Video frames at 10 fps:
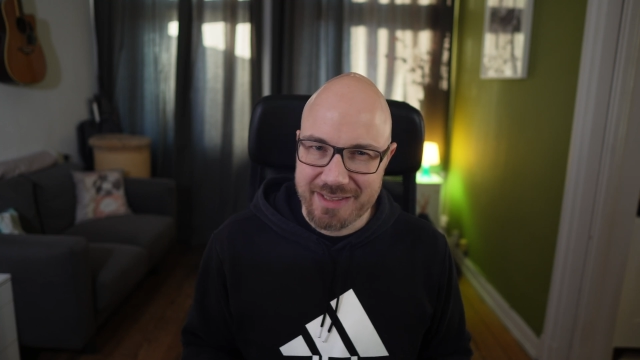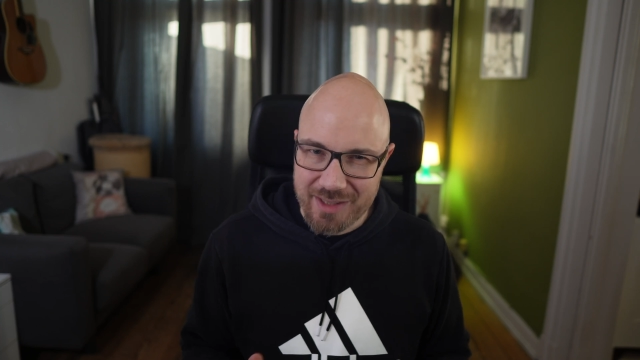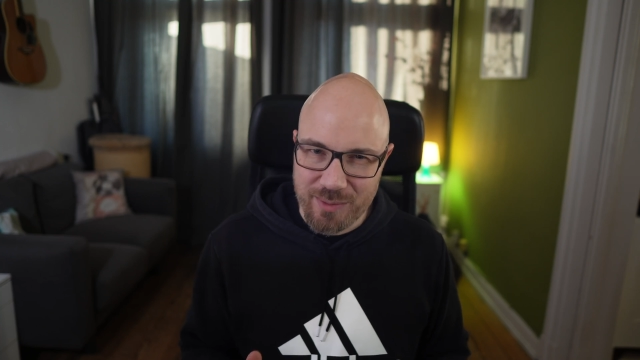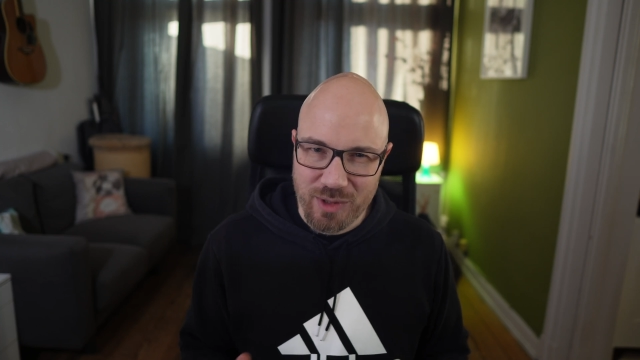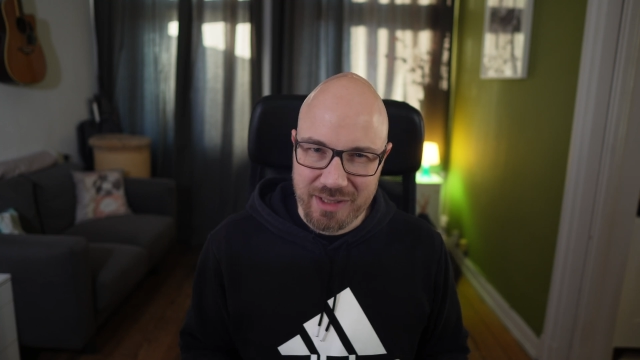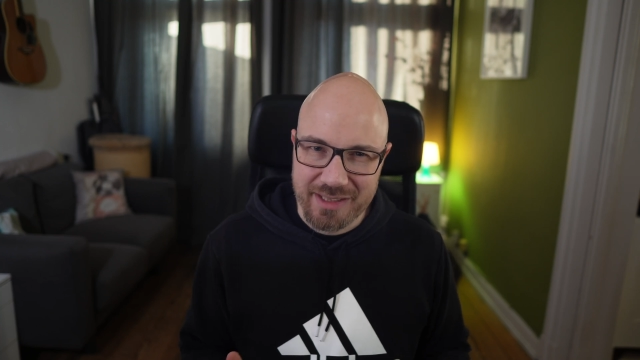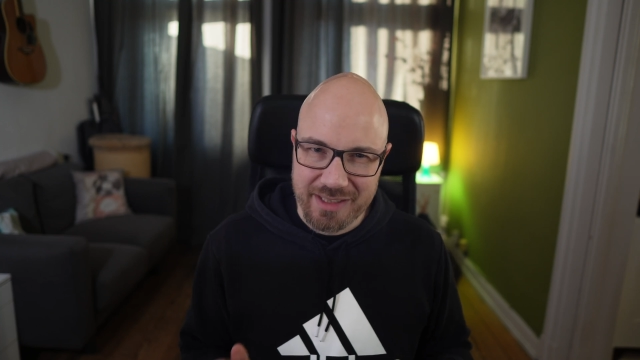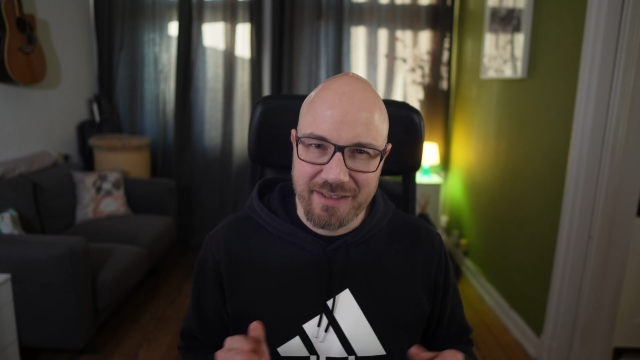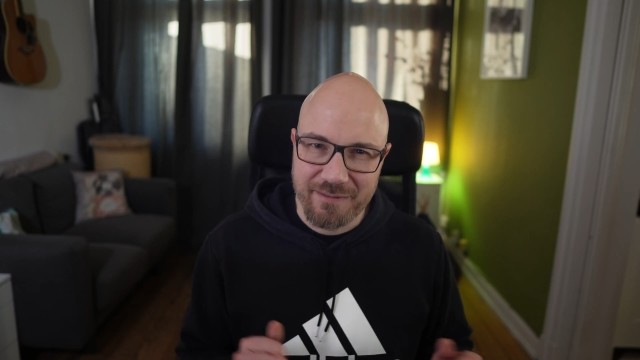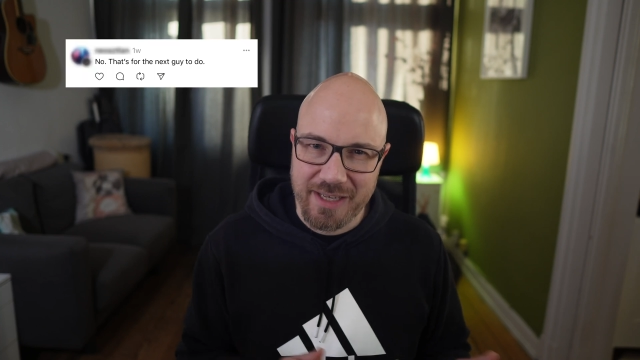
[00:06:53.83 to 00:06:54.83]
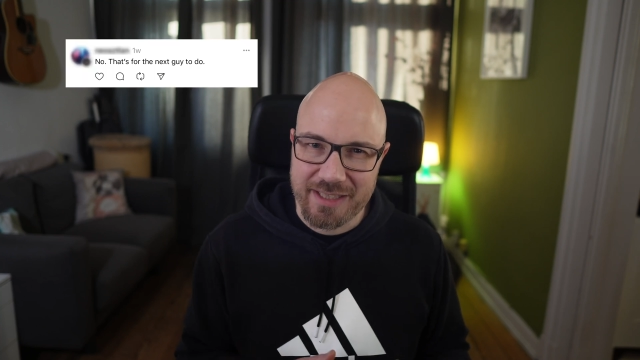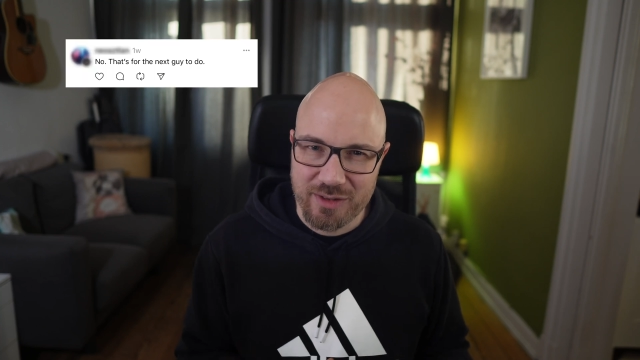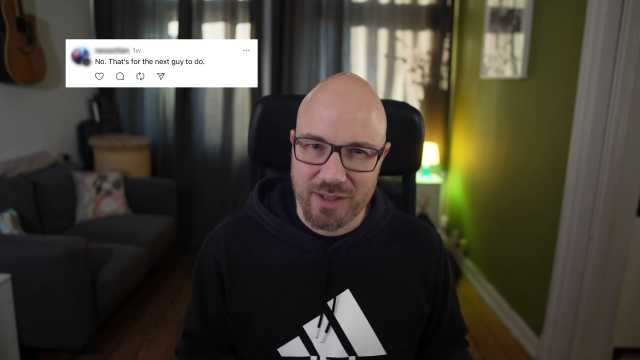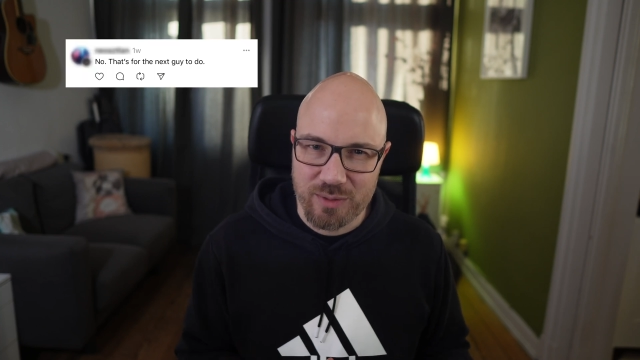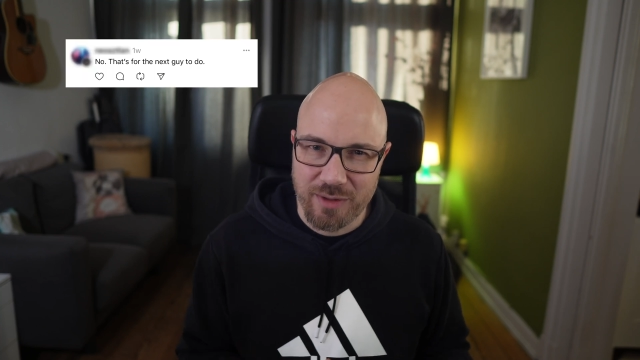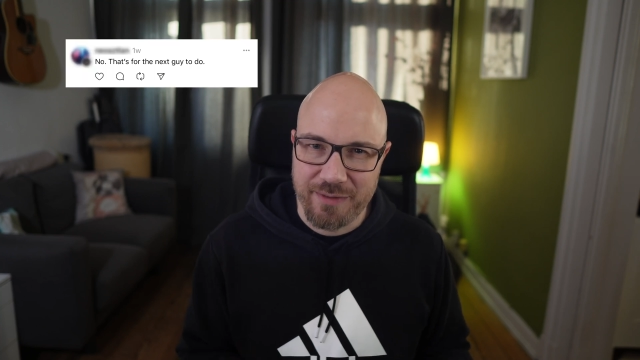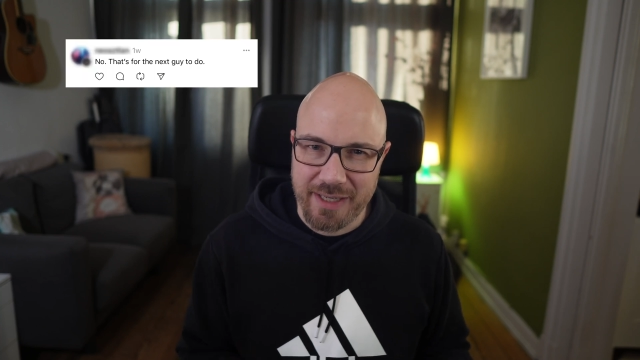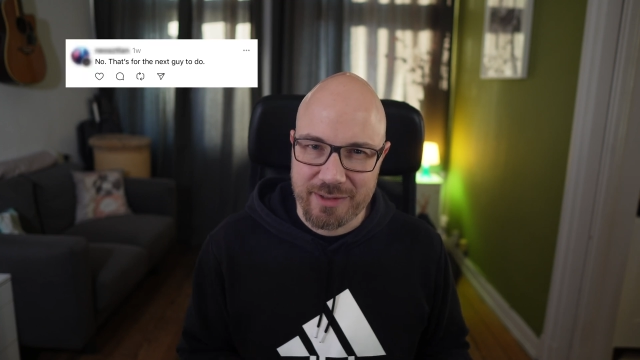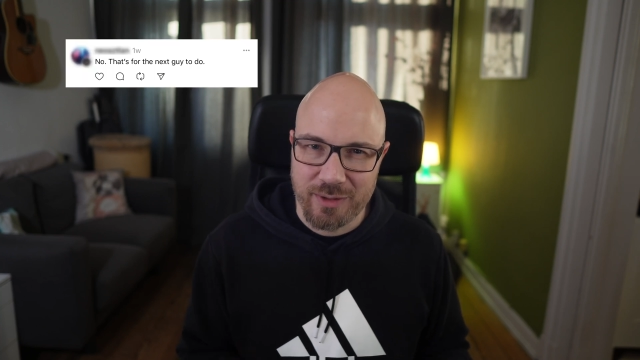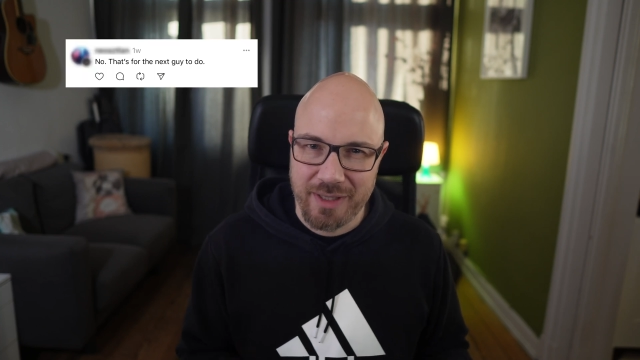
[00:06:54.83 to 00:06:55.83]
someone did in fact not
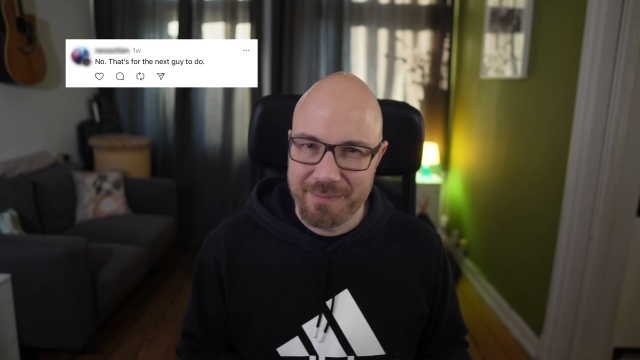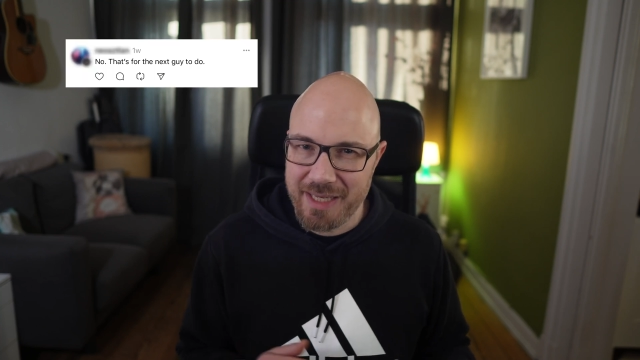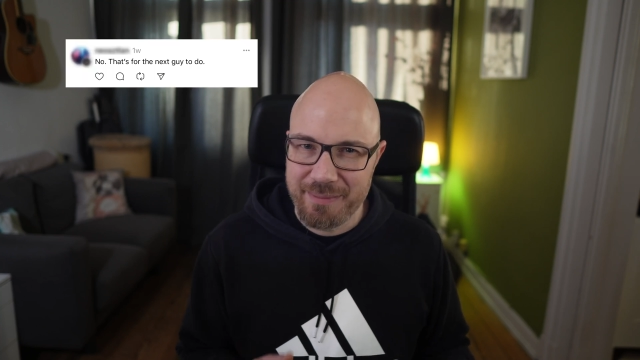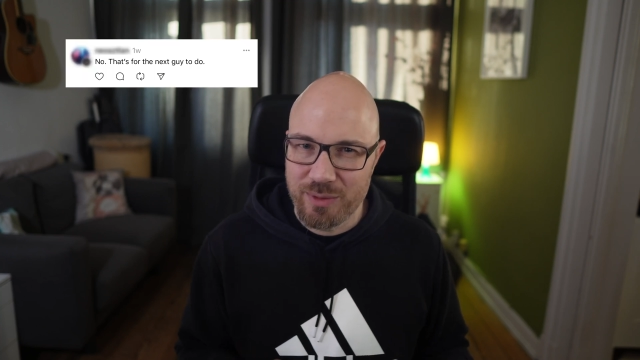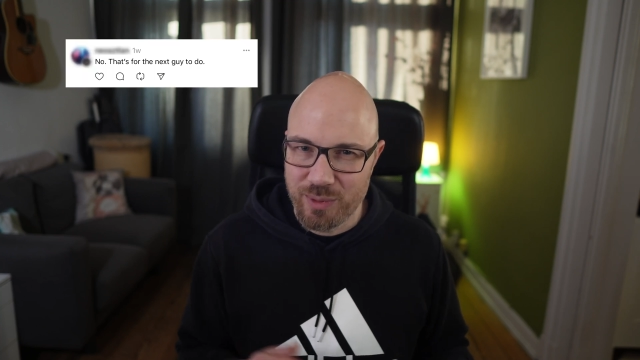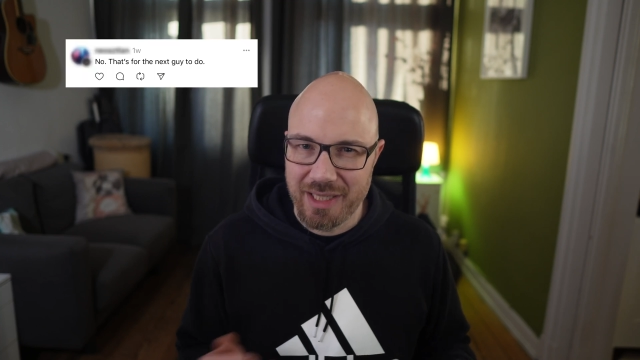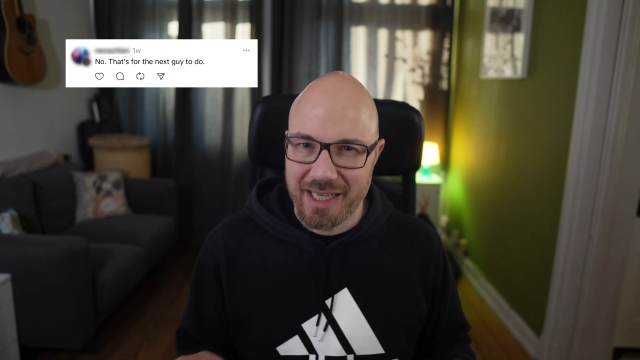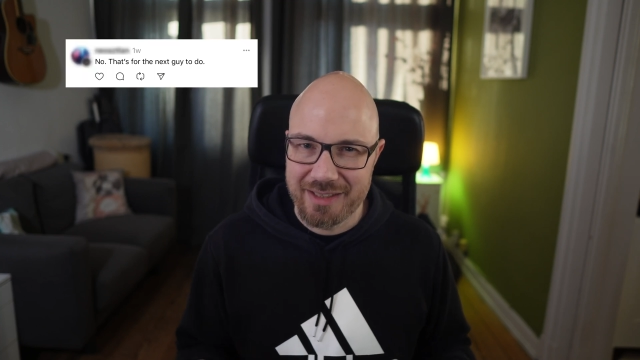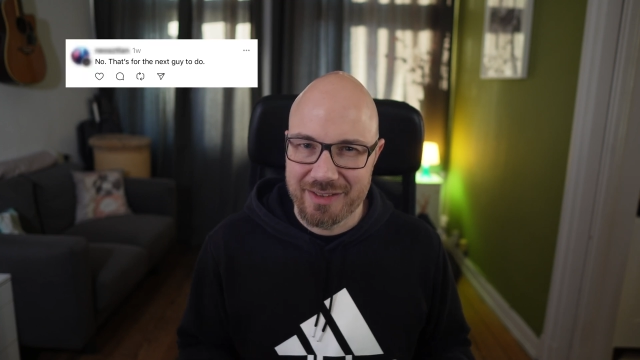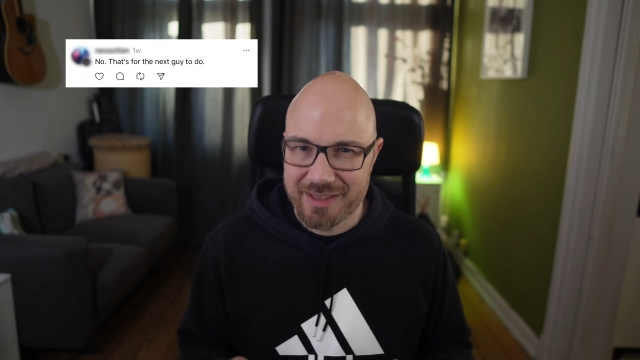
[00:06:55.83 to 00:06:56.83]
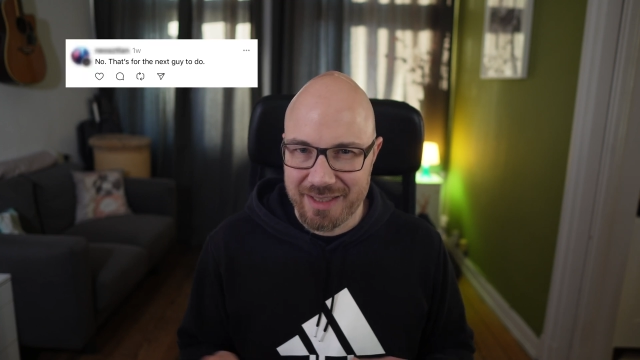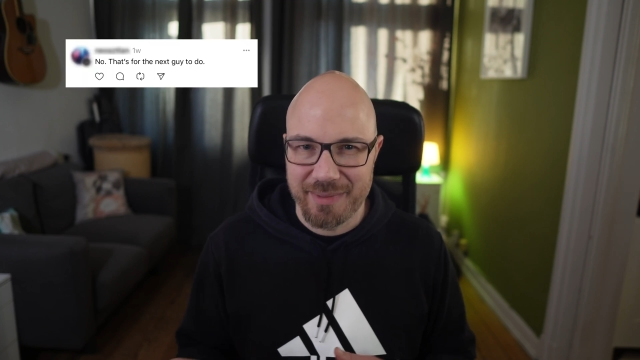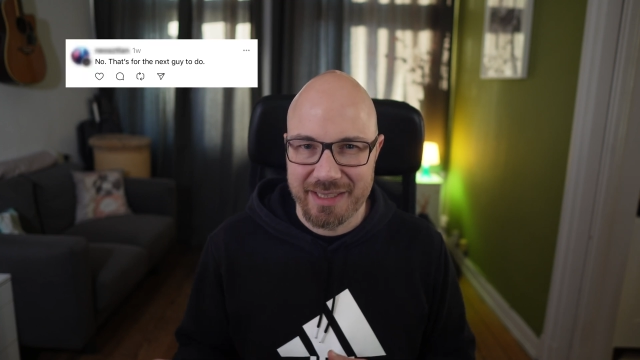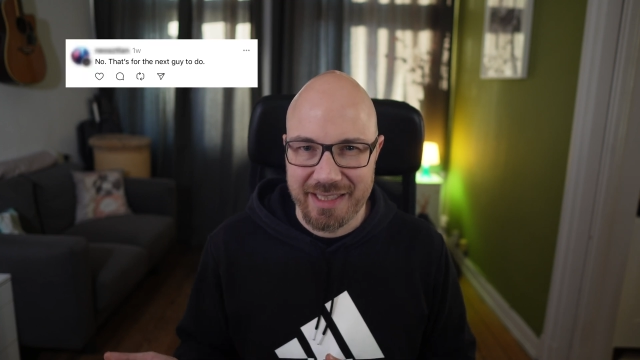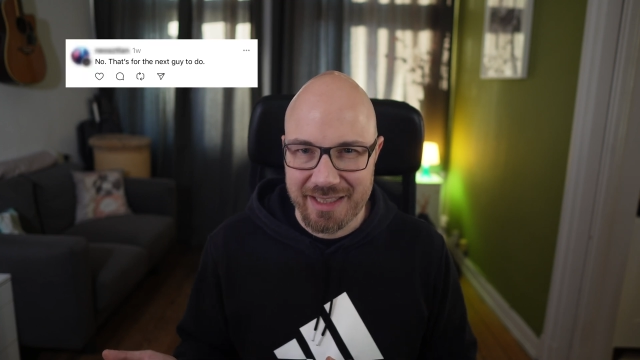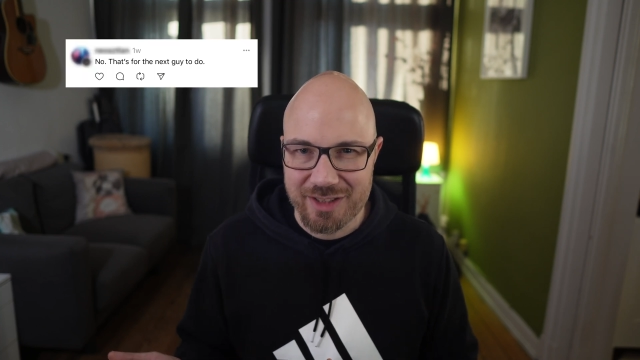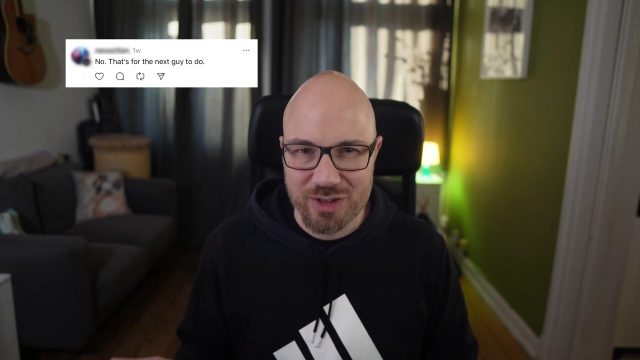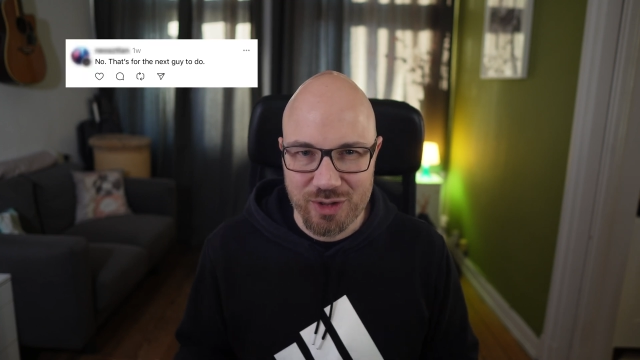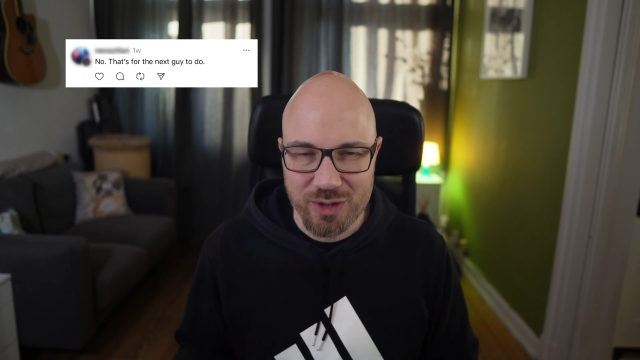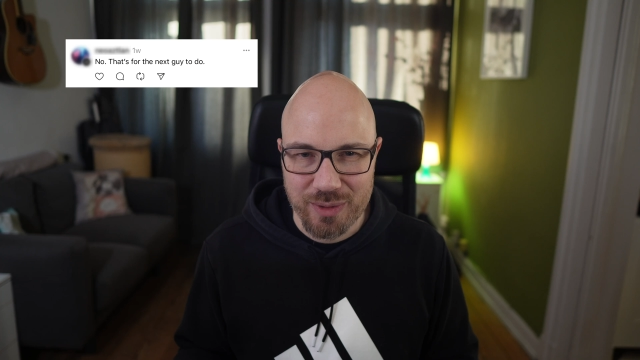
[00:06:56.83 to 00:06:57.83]
refactor and maybe relied on somebody else
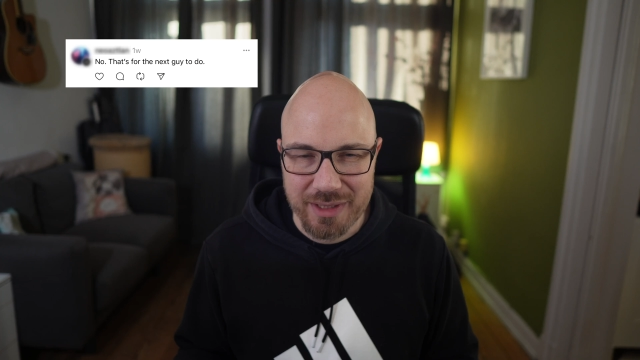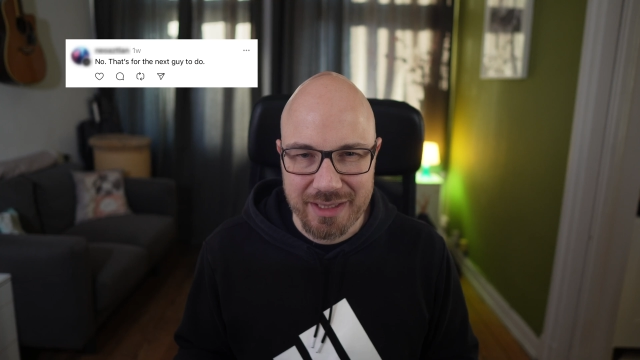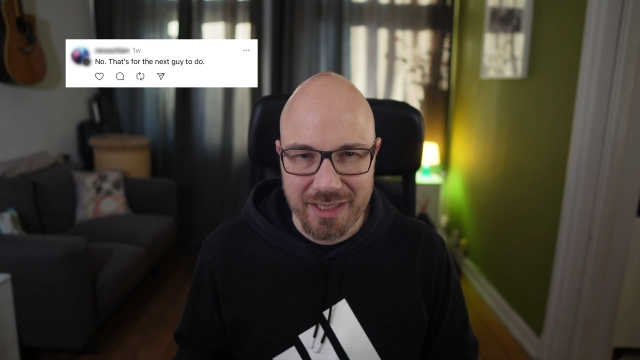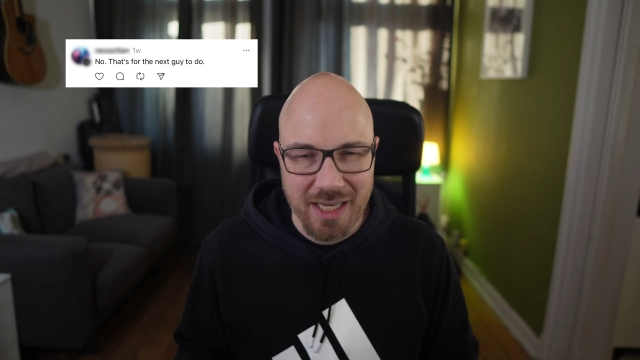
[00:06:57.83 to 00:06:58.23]
to do it.